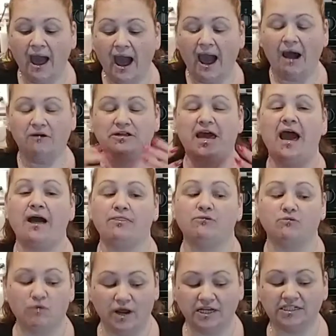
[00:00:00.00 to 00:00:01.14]
how to add
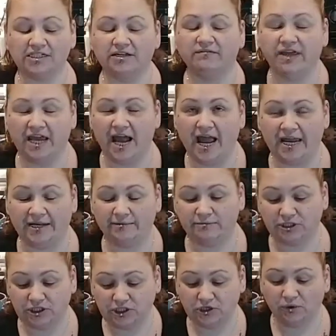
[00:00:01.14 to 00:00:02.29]
the rest of the
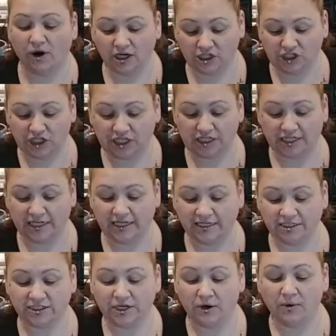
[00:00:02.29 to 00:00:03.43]
items to our chili.
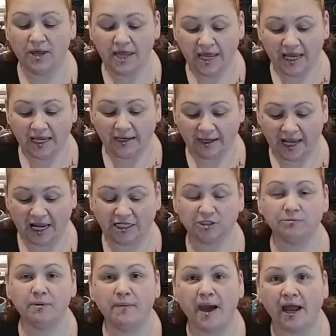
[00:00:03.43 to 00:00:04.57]
So catch
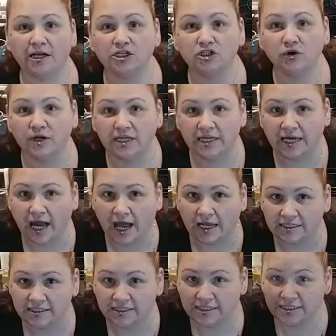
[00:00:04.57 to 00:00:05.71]
me back shortly,
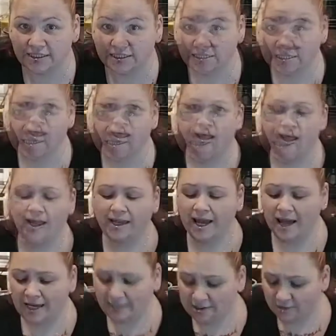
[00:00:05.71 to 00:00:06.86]
guys. Hi
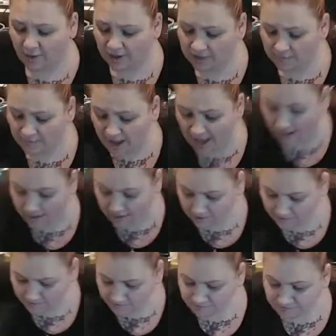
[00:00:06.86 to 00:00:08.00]
guys, welcome back.
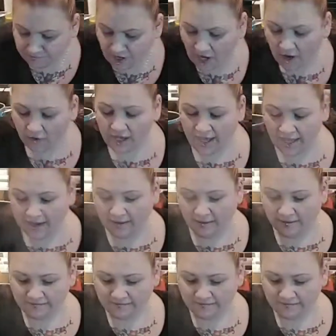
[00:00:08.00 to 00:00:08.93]
Okay,